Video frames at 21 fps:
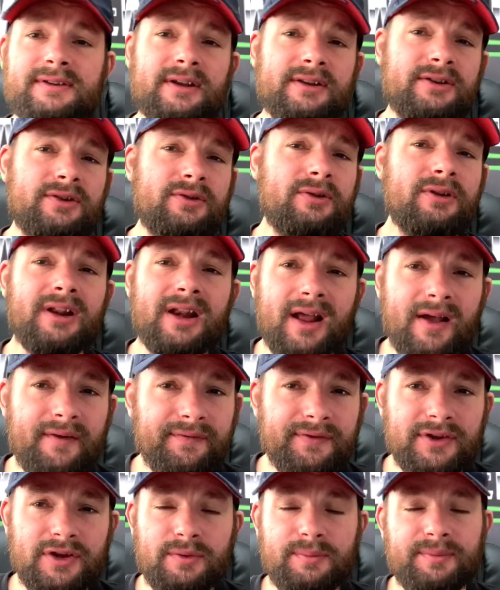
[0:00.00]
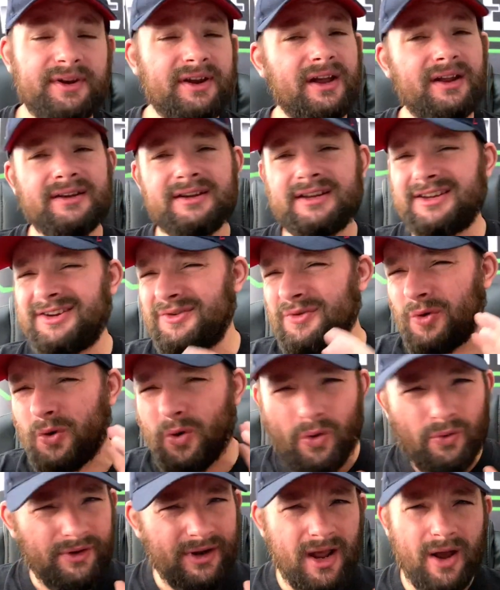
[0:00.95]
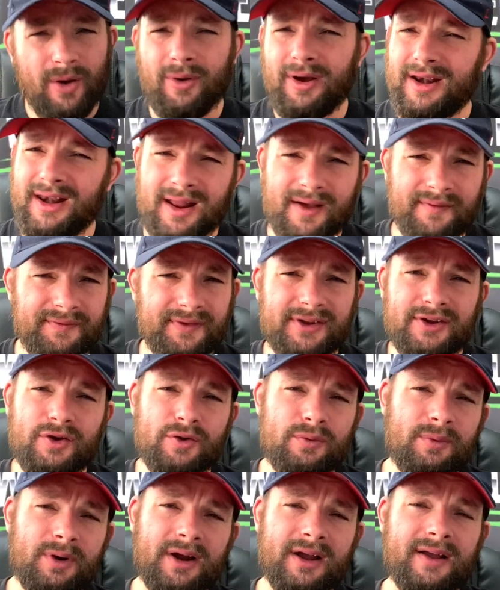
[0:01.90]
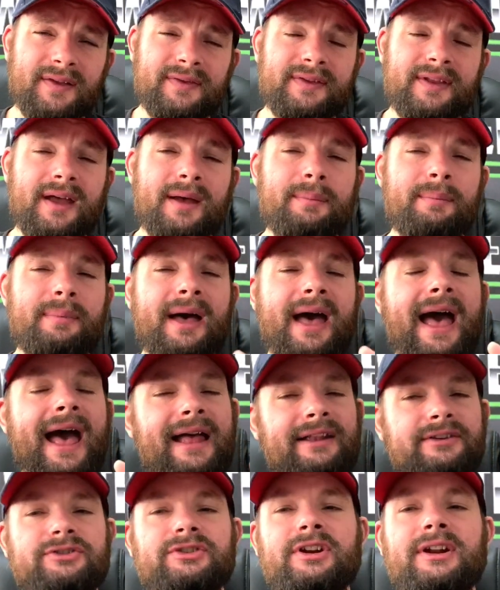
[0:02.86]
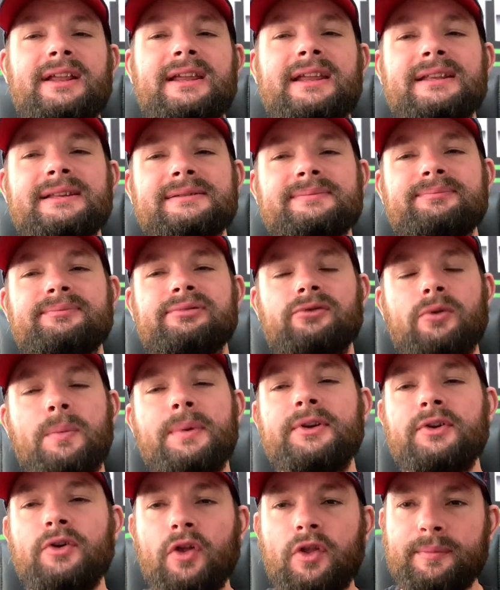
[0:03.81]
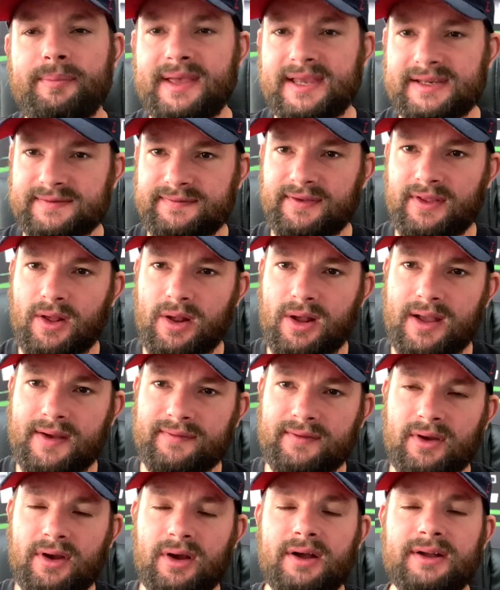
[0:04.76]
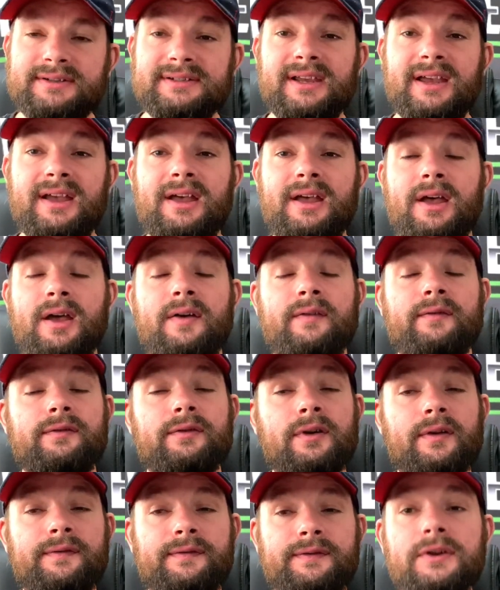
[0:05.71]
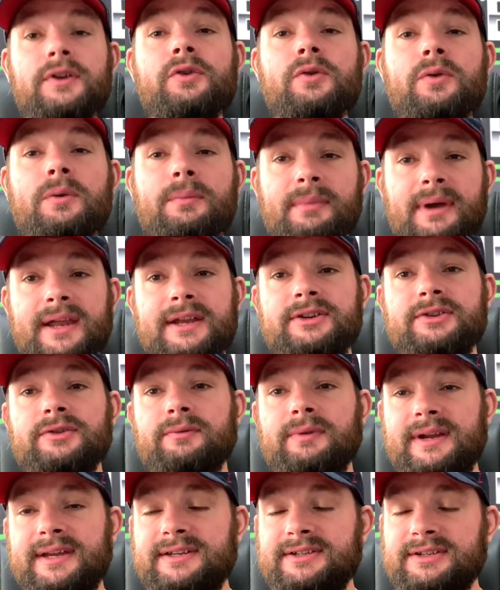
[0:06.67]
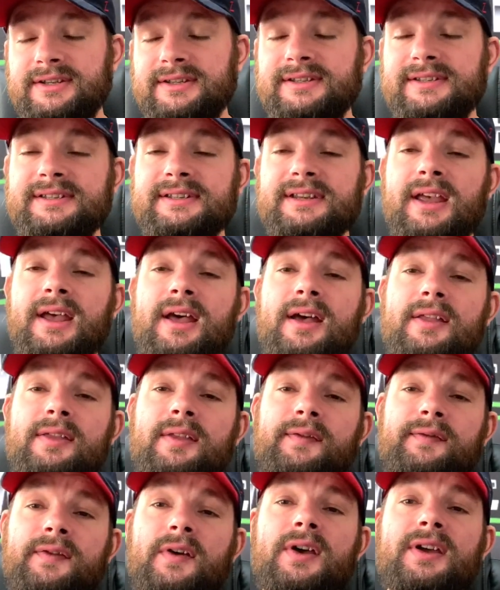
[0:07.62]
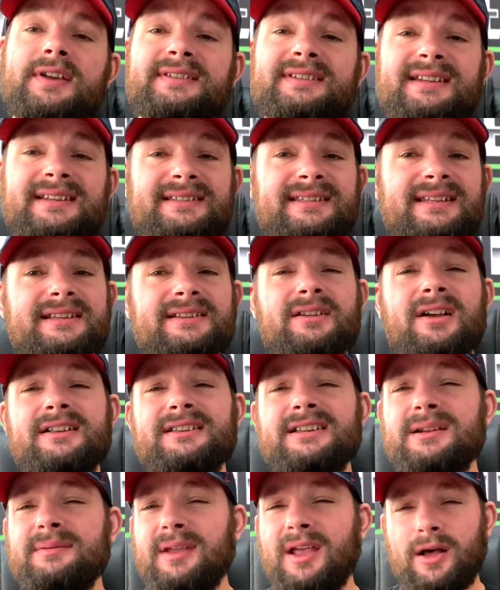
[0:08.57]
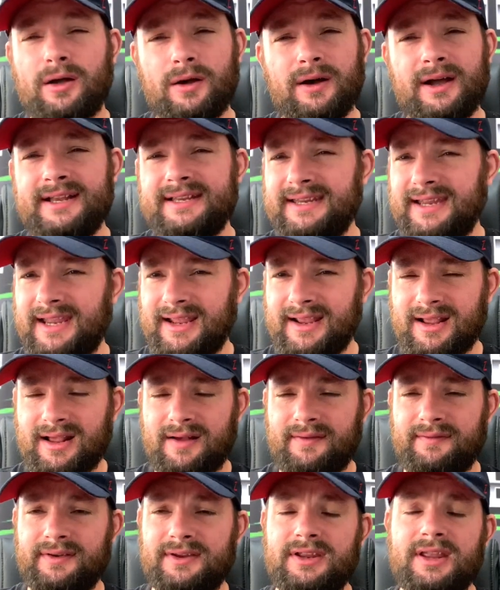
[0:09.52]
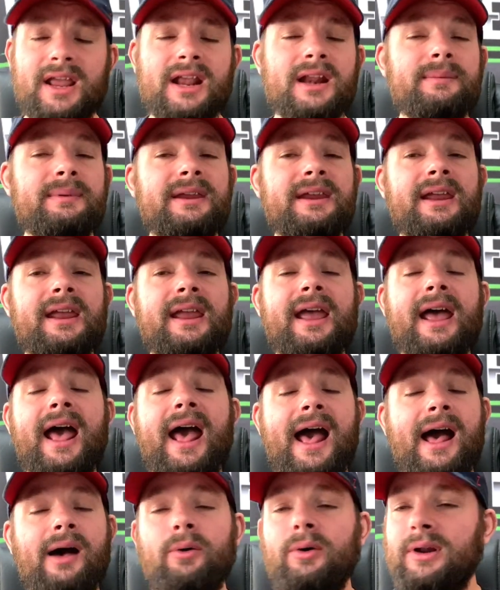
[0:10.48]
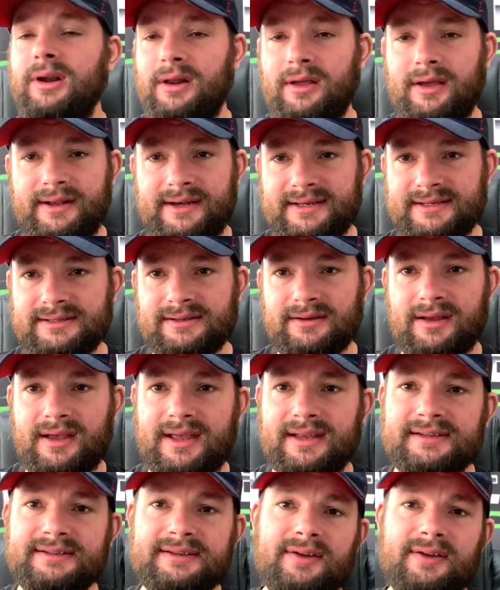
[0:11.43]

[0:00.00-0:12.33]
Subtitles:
I do love the Jormungandr. You all know I love the Jormungandr, but actually it's probably not the best for the Hive Guard for a few major reasons. The first is these guys are going to be hiding in cover. You're going to be out of line of sight.